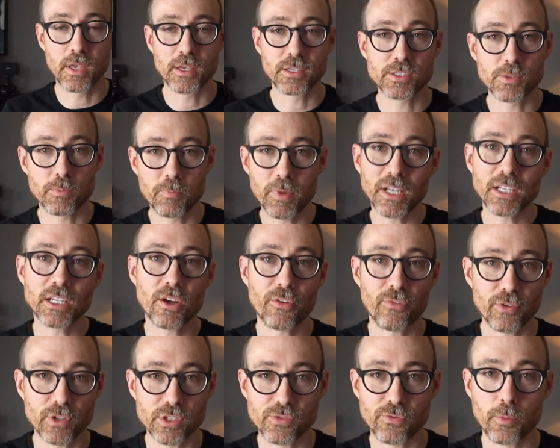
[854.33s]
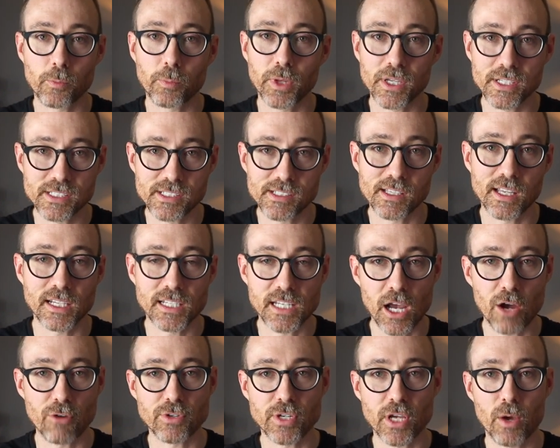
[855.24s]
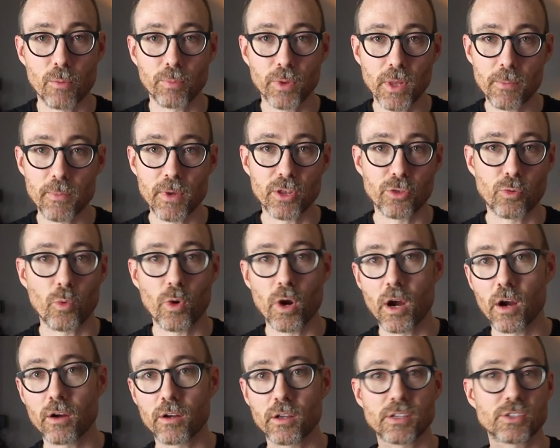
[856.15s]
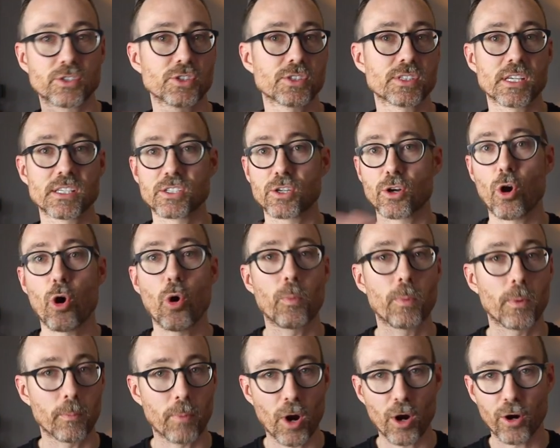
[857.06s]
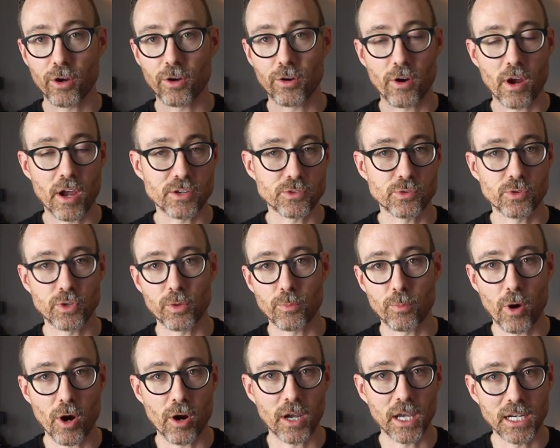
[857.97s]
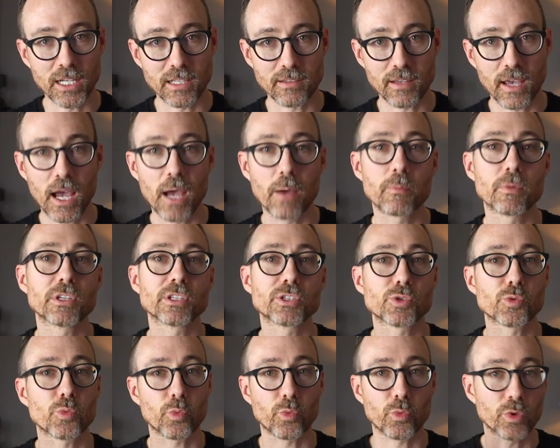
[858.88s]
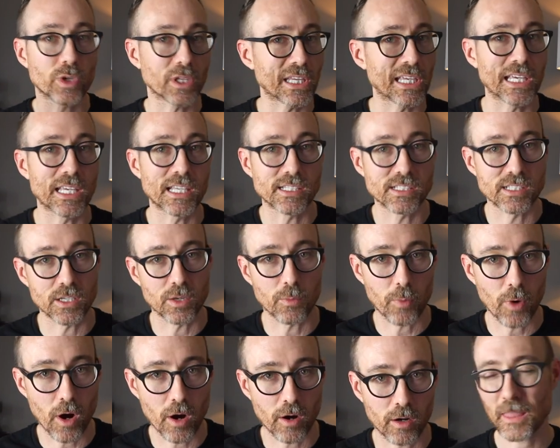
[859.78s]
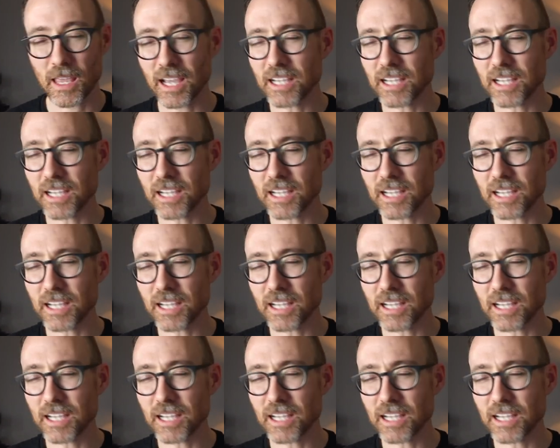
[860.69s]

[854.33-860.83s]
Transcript: It's a big difference from places like downtown Plymouth, where it just has an open parking garage where you can park anytime, and it's really easy to park.